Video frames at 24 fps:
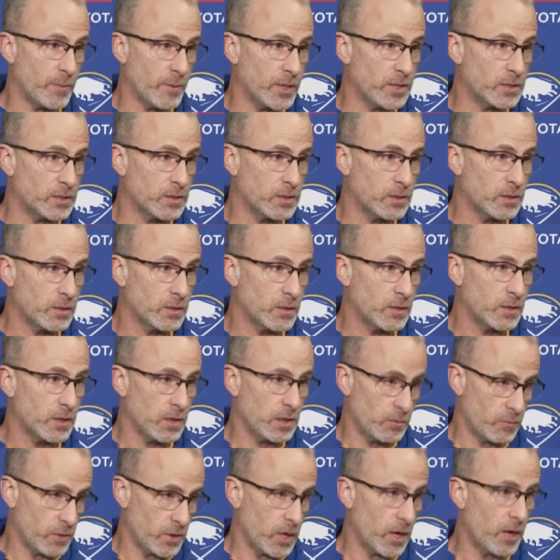us
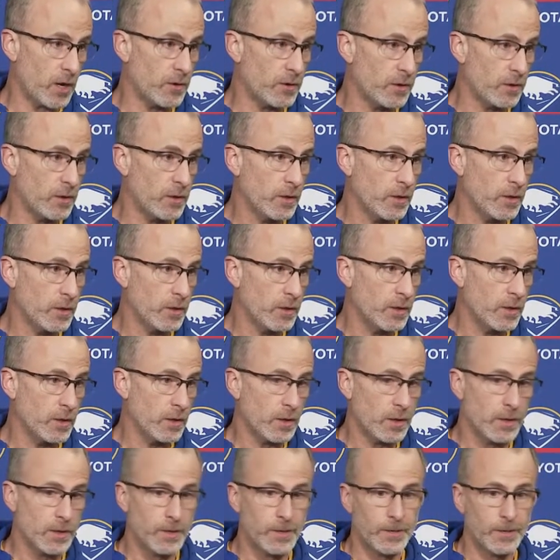in regard,
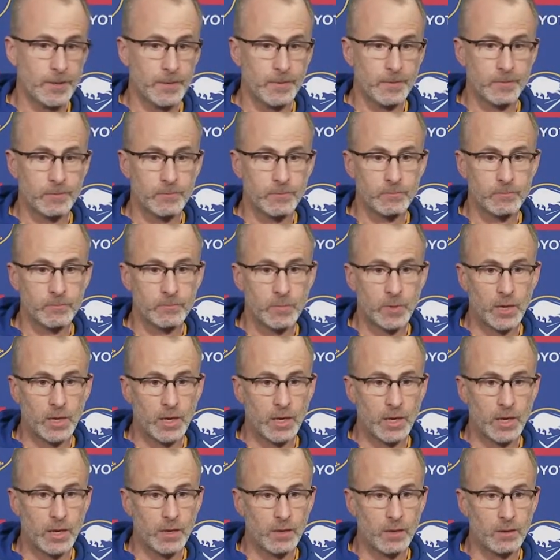
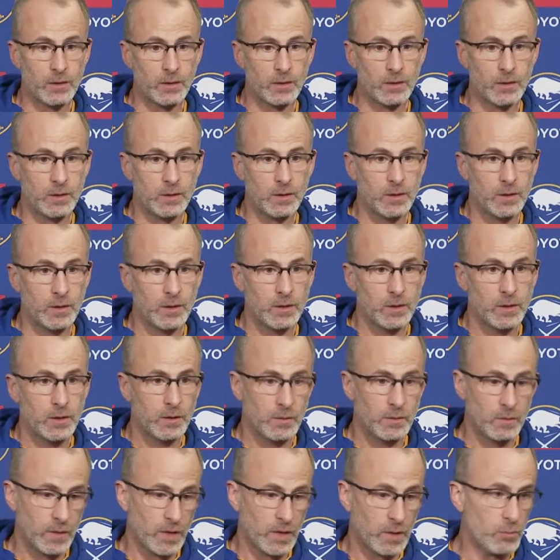and
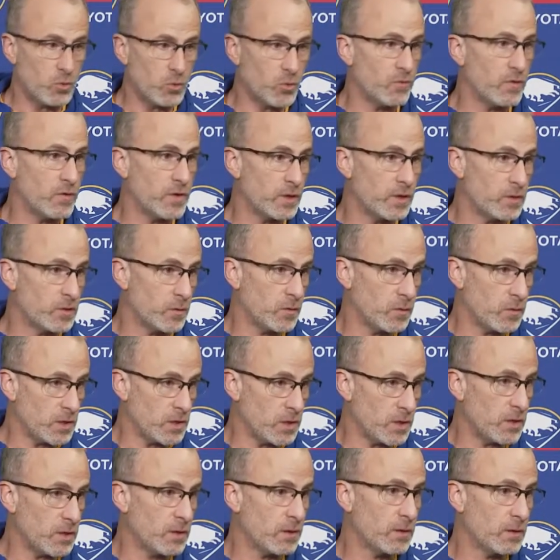they move into
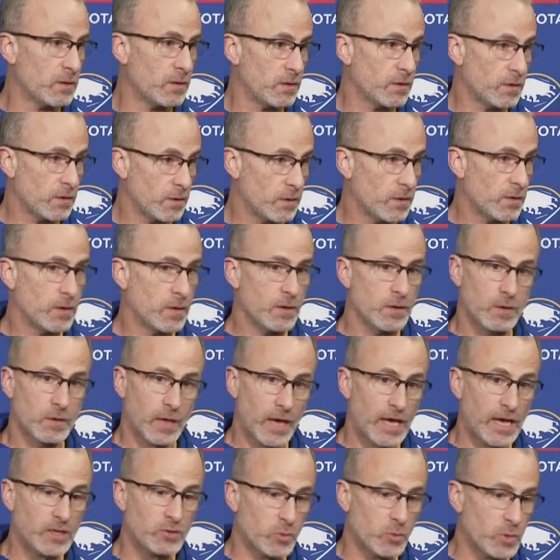the,
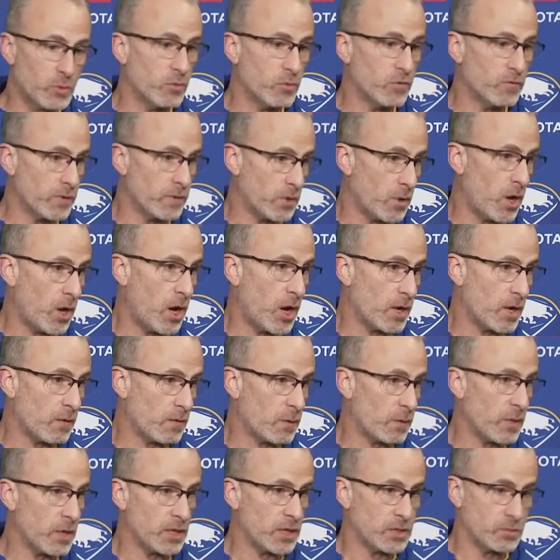as we move along,
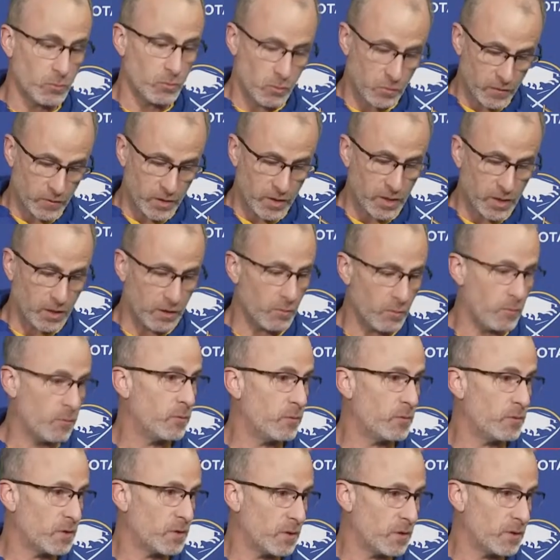things move into
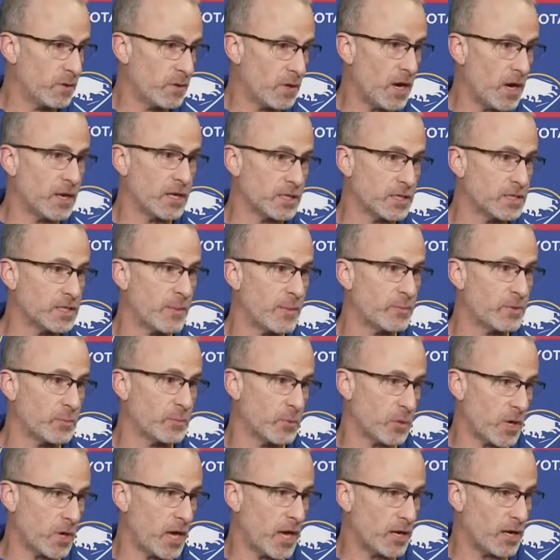to the
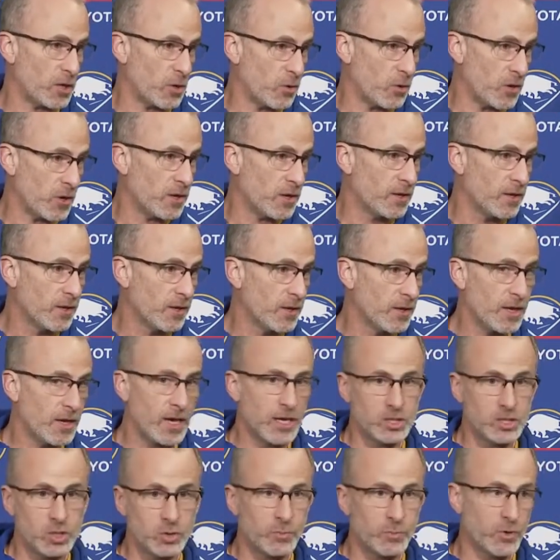unacceptable category
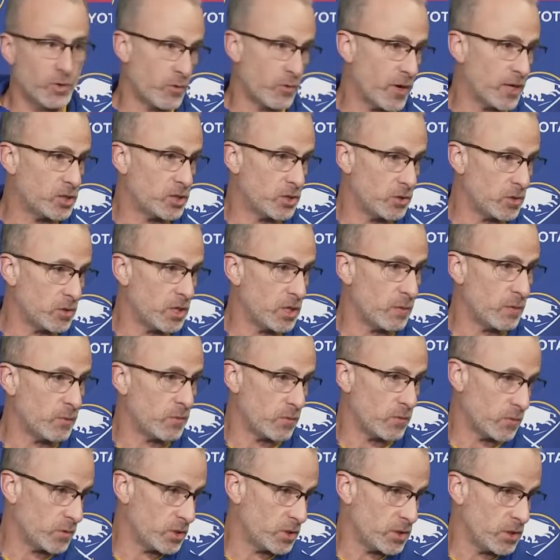as you progress your team
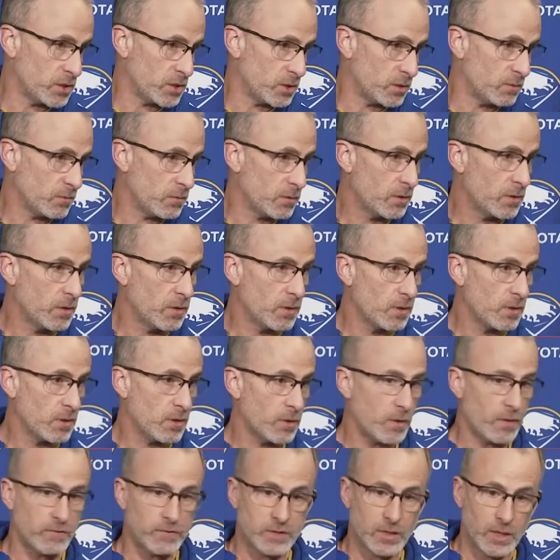through a season. You
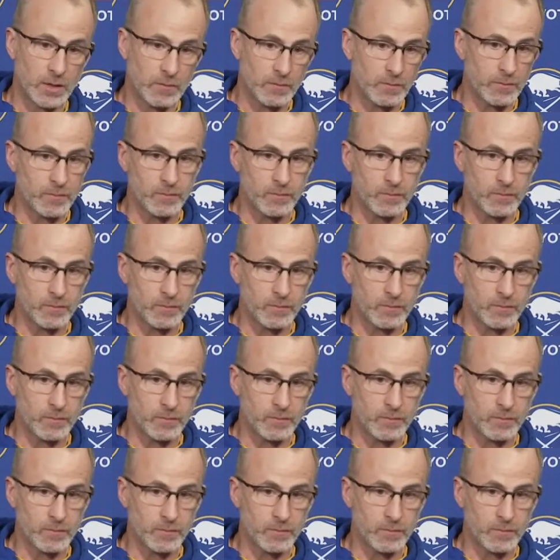know, I've said